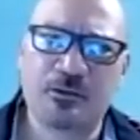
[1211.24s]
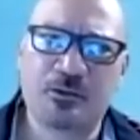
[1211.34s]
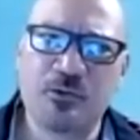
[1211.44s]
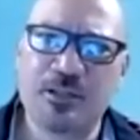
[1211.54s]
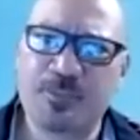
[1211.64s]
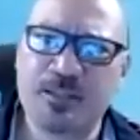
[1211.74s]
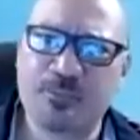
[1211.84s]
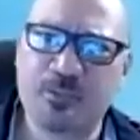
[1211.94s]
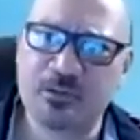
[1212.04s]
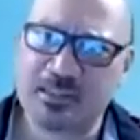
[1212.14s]
to the
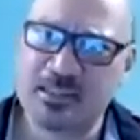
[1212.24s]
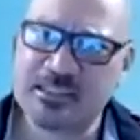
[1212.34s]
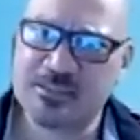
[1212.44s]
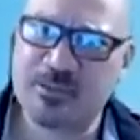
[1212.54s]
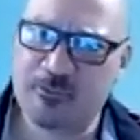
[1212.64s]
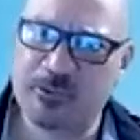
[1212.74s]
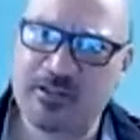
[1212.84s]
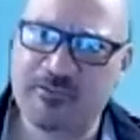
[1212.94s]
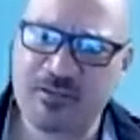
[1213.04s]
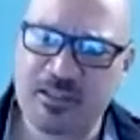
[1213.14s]
people that I speak
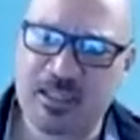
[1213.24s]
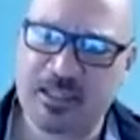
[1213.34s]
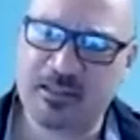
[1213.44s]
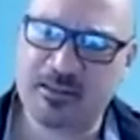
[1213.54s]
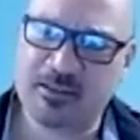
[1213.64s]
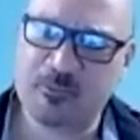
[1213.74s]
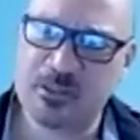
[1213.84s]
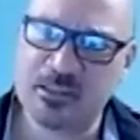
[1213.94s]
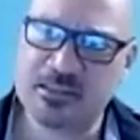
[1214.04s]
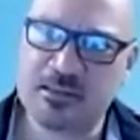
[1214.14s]
with every day, the
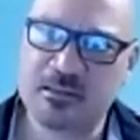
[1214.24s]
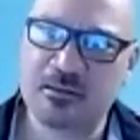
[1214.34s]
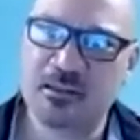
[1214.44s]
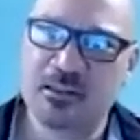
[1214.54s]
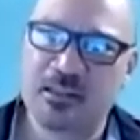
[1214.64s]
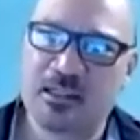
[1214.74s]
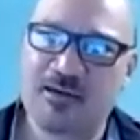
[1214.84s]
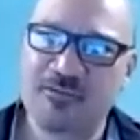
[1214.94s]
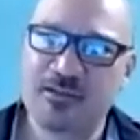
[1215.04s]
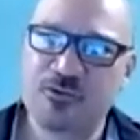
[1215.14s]
ones that are
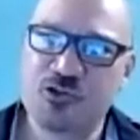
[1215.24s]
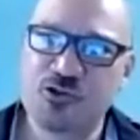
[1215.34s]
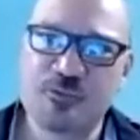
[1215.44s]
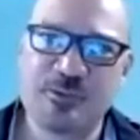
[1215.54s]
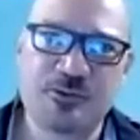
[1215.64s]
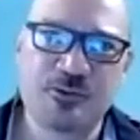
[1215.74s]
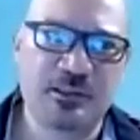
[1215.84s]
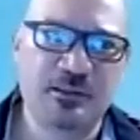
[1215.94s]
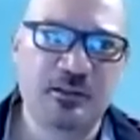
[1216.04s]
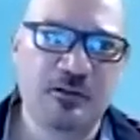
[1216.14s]
having to choose
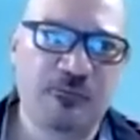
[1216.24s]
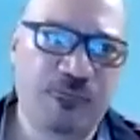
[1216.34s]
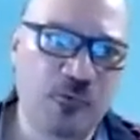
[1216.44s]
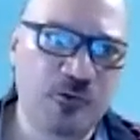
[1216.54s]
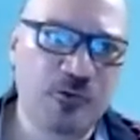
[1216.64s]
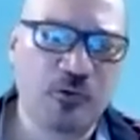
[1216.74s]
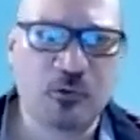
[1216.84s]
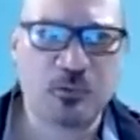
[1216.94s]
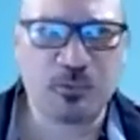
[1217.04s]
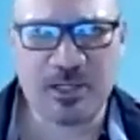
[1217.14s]
between food
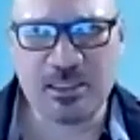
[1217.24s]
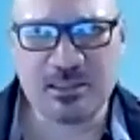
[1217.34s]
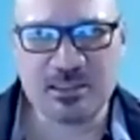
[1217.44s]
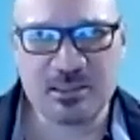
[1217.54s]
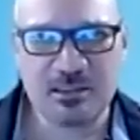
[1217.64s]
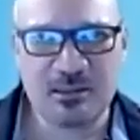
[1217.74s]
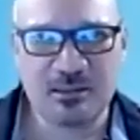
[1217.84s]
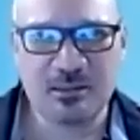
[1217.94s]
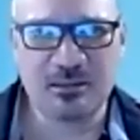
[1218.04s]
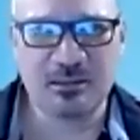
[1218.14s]
or rent,
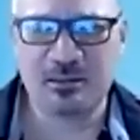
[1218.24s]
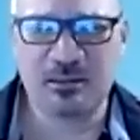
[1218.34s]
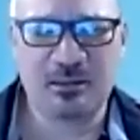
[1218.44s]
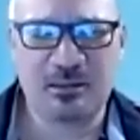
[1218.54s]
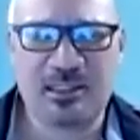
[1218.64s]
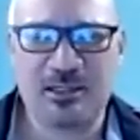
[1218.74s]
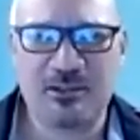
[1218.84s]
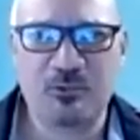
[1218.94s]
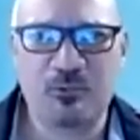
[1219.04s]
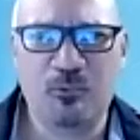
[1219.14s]

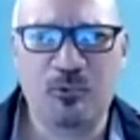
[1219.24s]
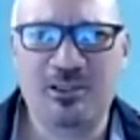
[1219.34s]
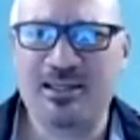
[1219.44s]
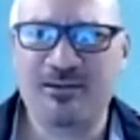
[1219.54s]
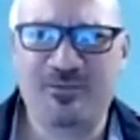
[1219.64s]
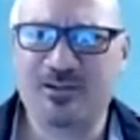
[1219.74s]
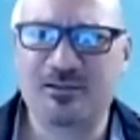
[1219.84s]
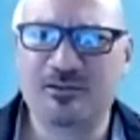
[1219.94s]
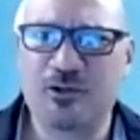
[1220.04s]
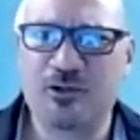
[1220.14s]
how would they
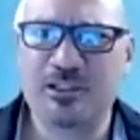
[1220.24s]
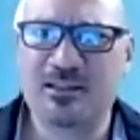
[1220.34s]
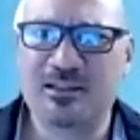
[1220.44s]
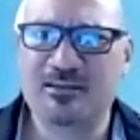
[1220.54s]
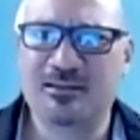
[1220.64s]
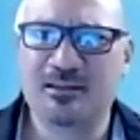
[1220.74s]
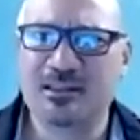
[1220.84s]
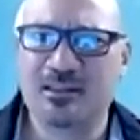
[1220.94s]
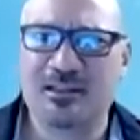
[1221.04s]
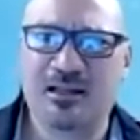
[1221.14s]
feel knowing that
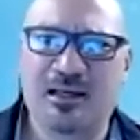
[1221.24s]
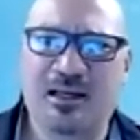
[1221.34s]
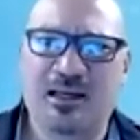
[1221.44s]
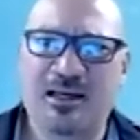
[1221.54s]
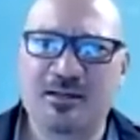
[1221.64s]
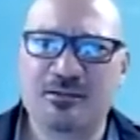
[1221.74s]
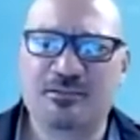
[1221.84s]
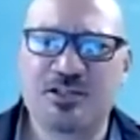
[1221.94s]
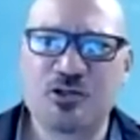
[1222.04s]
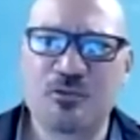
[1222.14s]

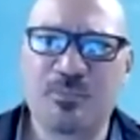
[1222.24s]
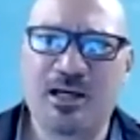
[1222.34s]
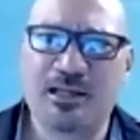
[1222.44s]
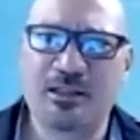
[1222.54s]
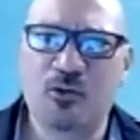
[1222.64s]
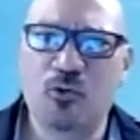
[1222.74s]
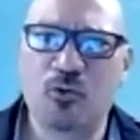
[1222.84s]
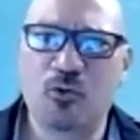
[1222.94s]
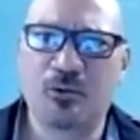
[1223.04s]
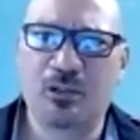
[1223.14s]
somebody
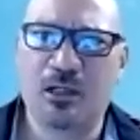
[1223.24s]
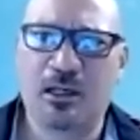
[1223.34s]
who